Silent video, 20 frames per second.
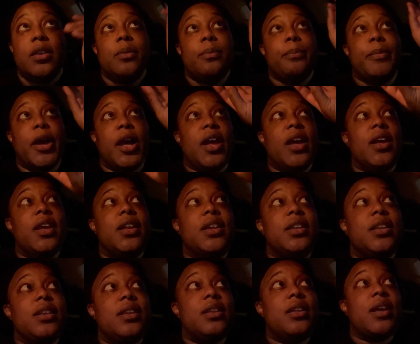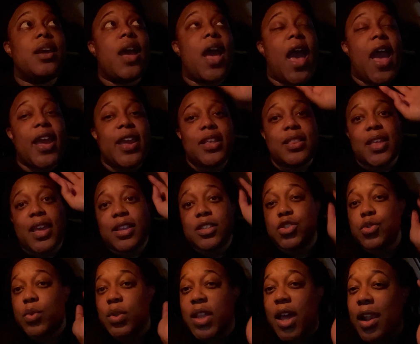But I like
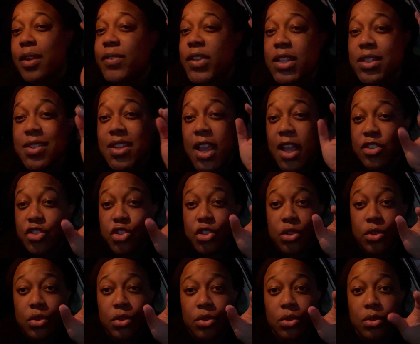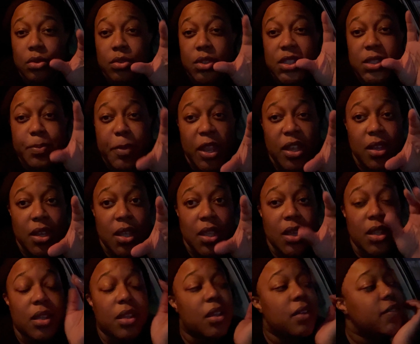do a lot of intentional
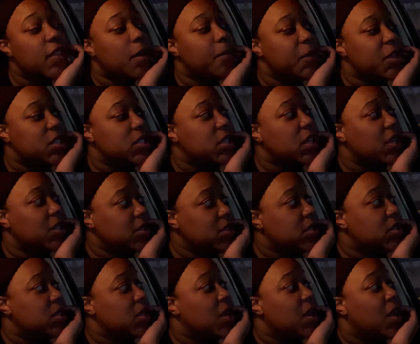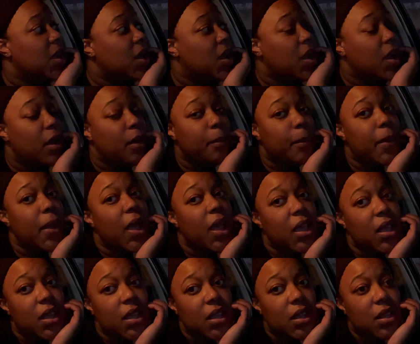spending, if that makes sense.
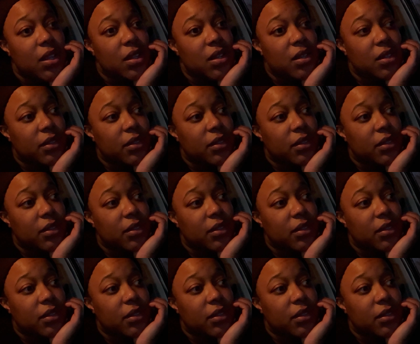But